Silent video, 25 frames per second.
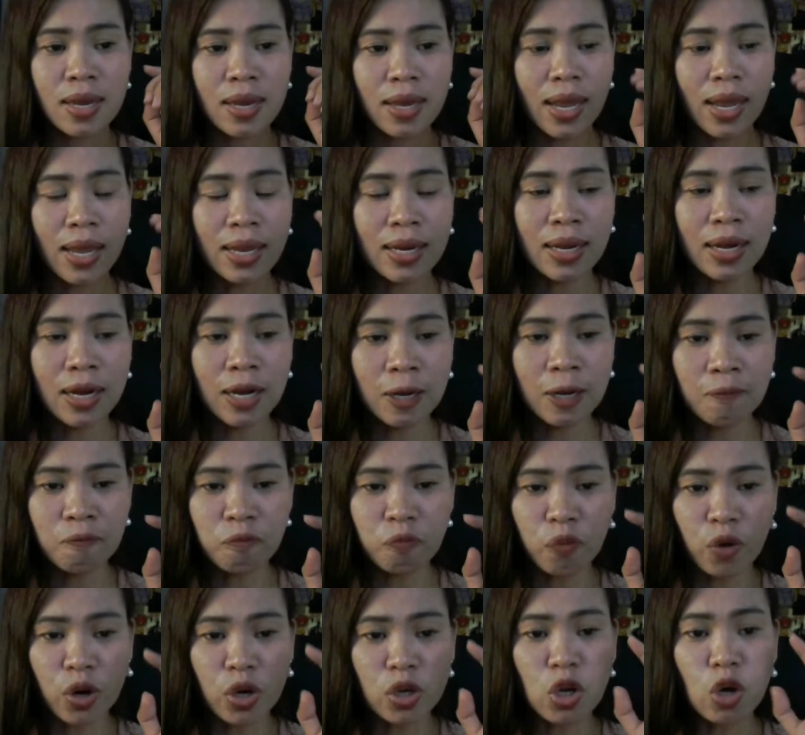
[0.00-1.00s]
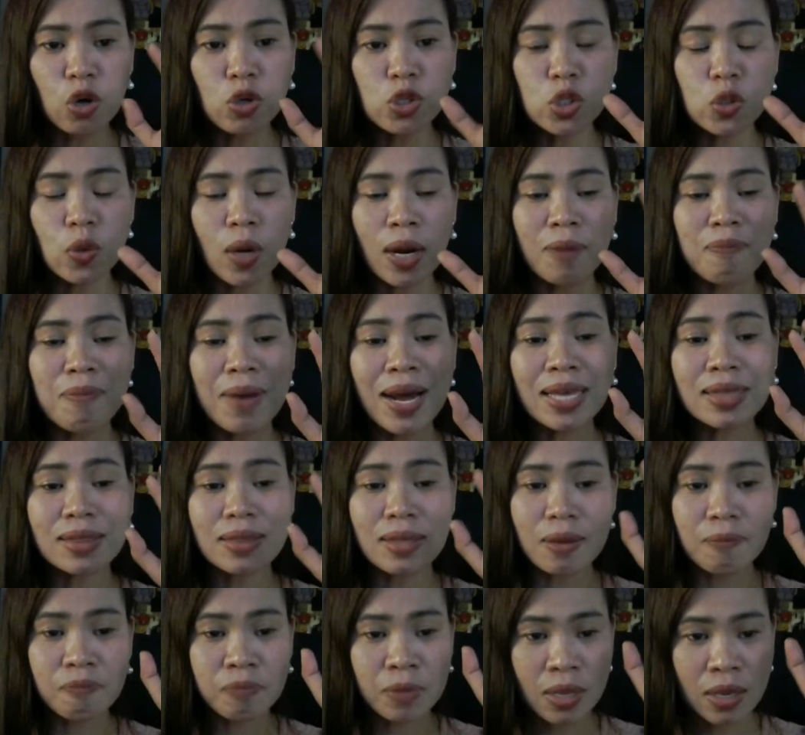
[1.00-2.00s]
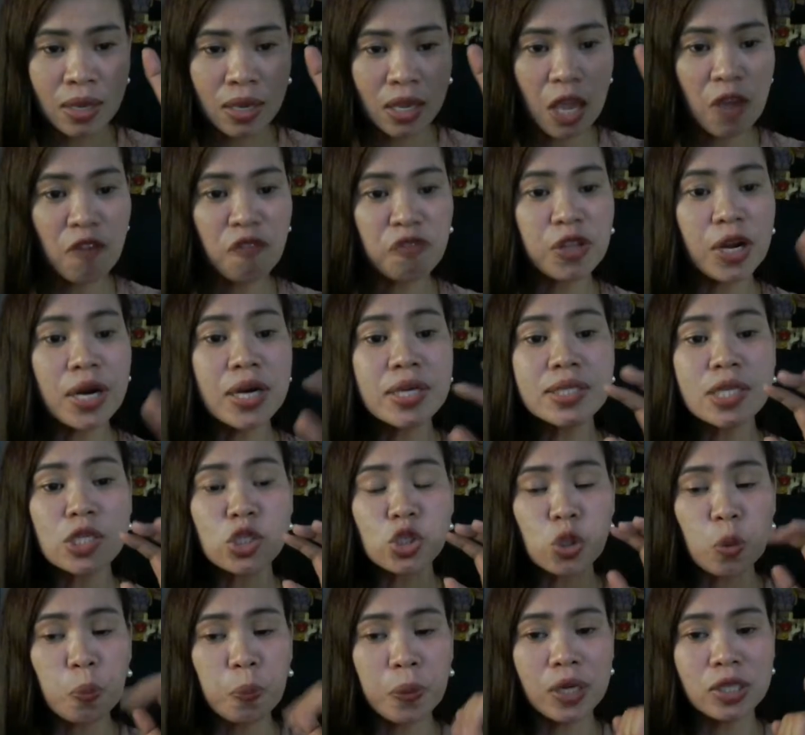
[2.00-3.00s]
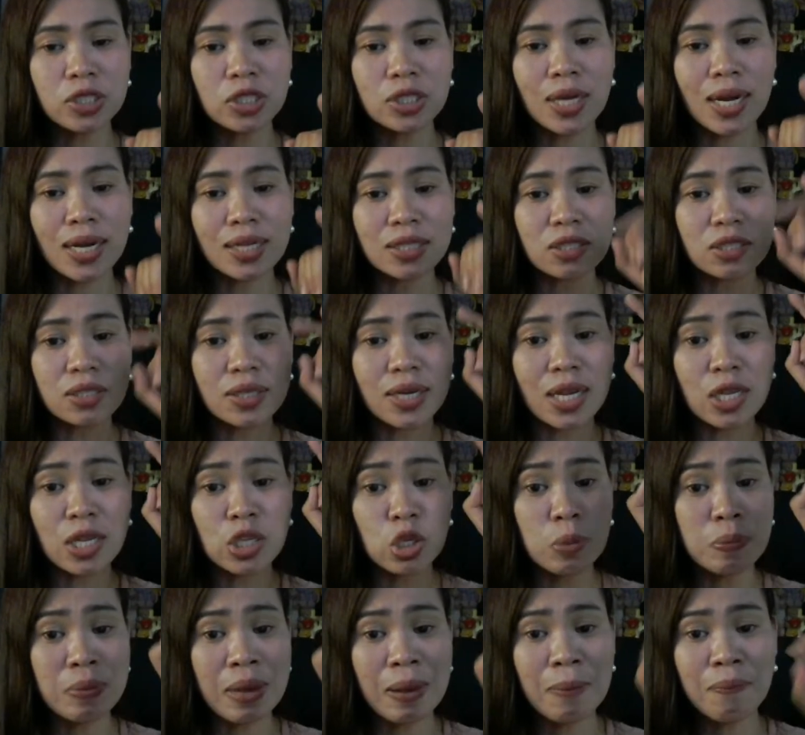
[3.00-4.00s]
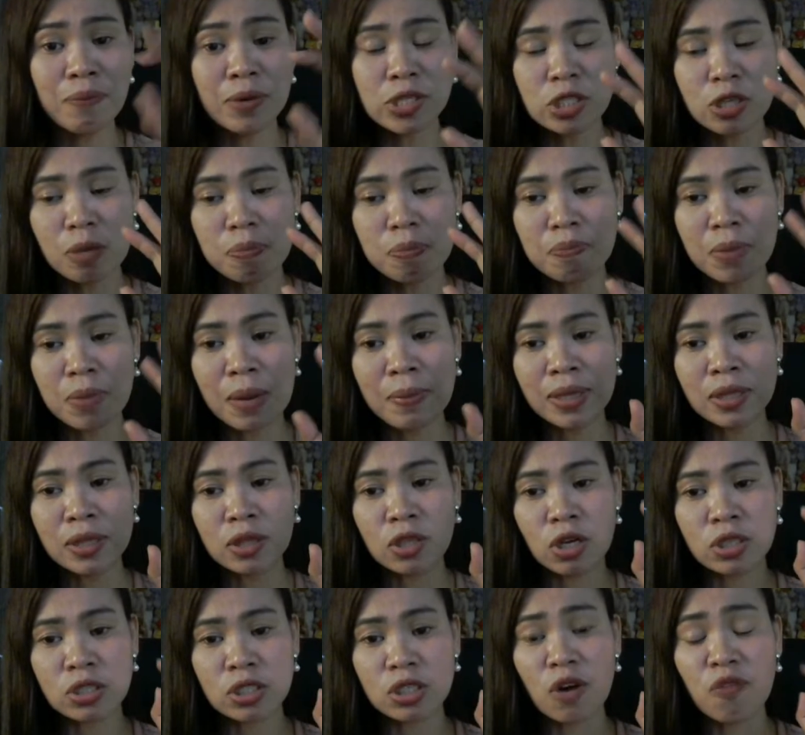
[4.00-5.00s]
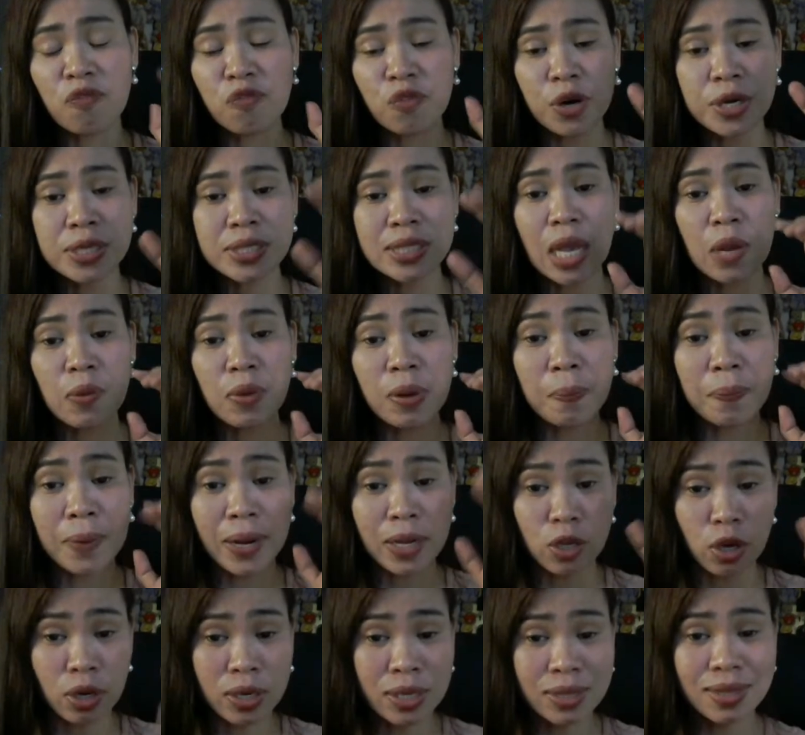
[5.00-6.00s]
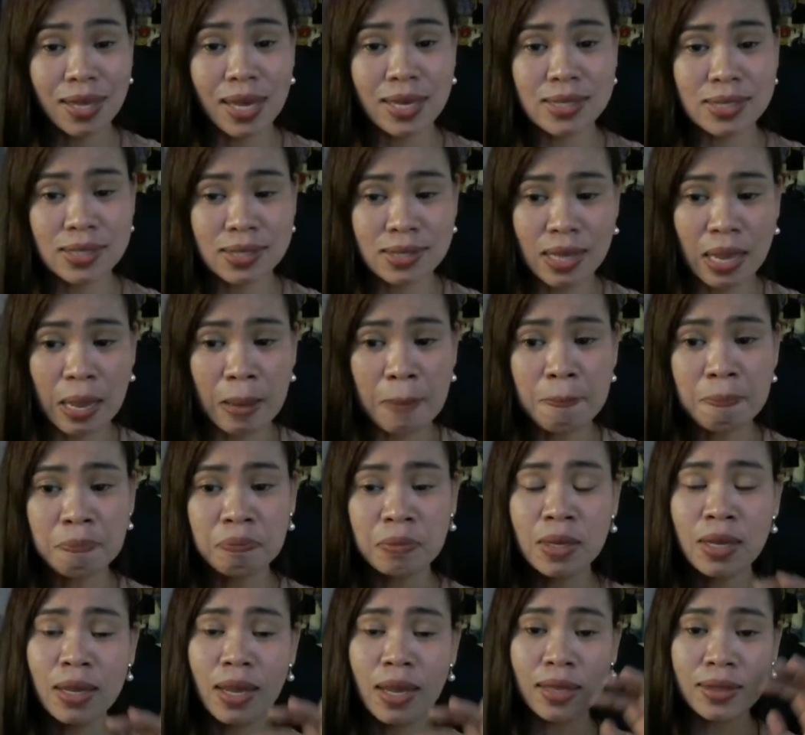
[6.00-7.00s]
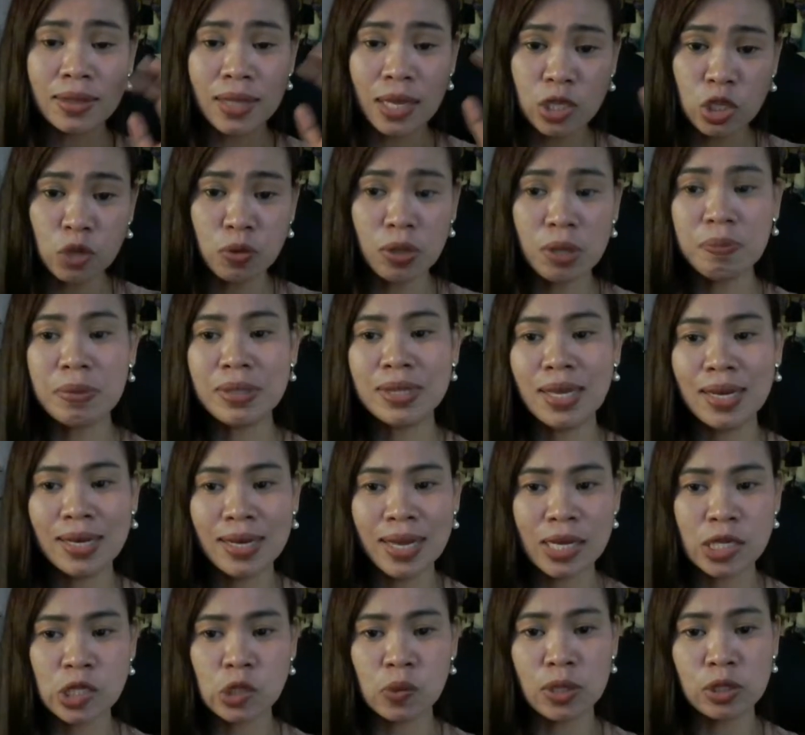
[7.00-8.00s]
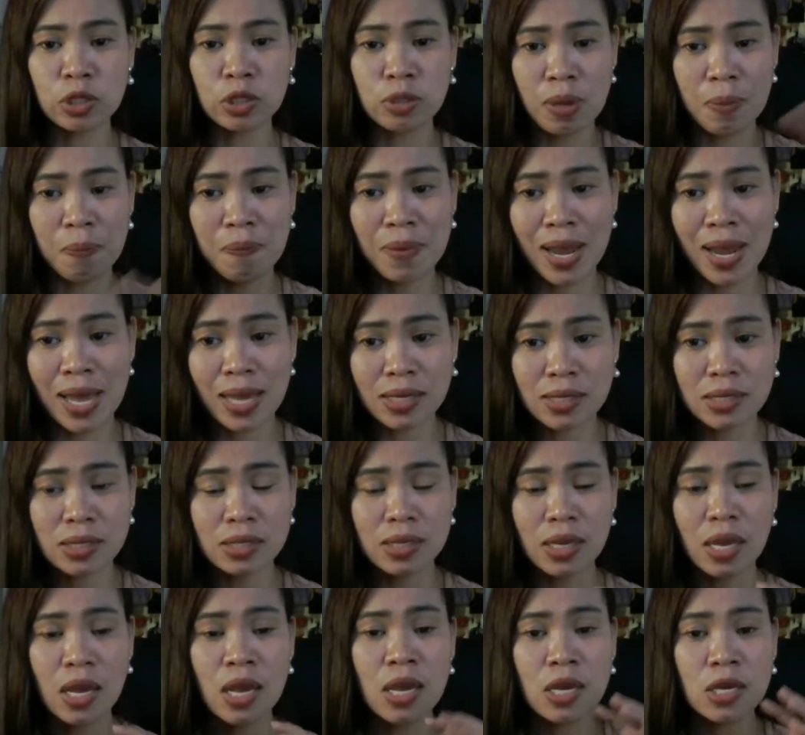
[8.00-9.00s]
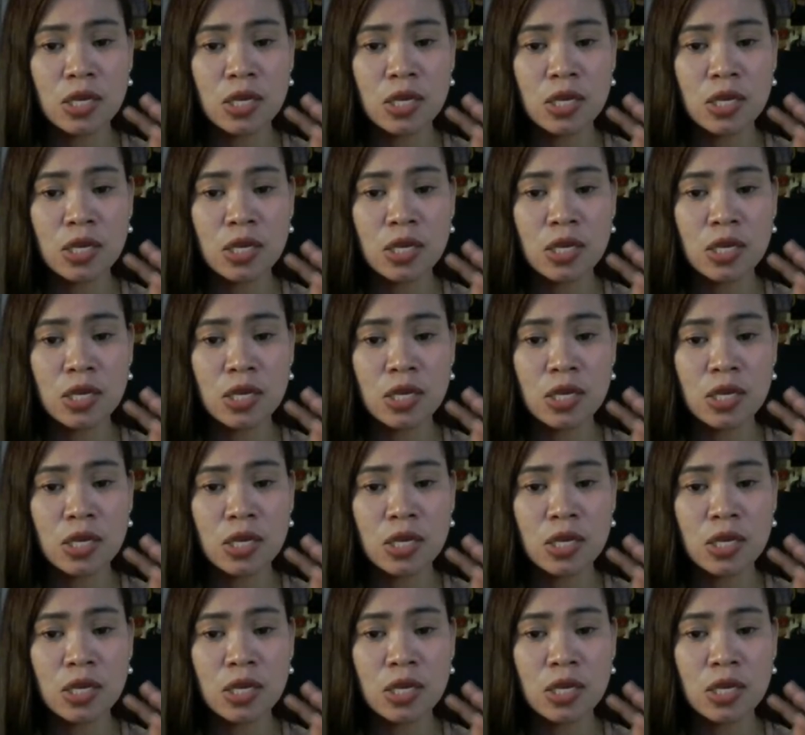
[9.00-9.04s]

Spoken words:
And for those who are, but if there's a super chatter and new members of Mom and Daughter, of course, I will prioritize them. And then you will be the next one to be flex.